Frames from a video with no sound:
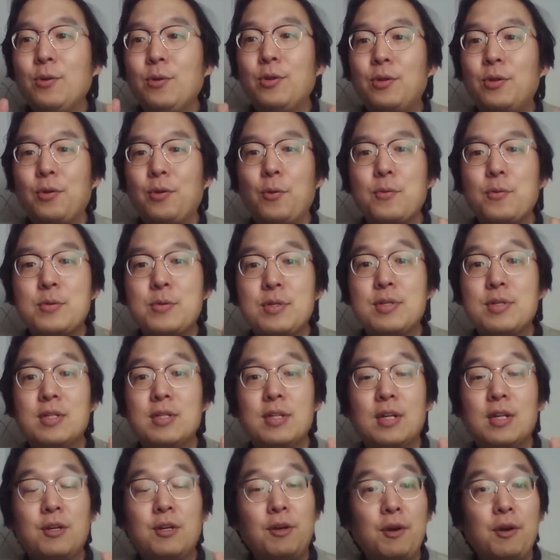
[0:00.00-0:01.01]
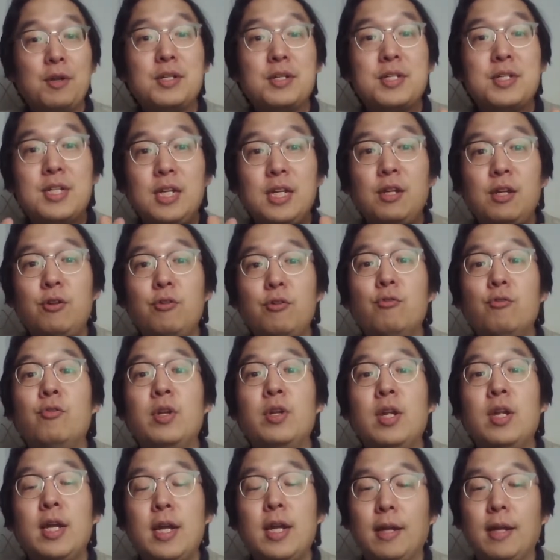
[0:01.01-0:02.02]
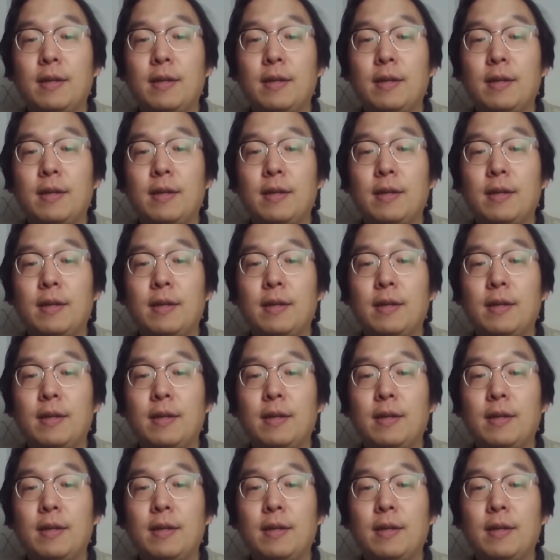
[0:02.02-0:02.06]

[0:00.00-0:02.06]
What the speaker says: those currency unit,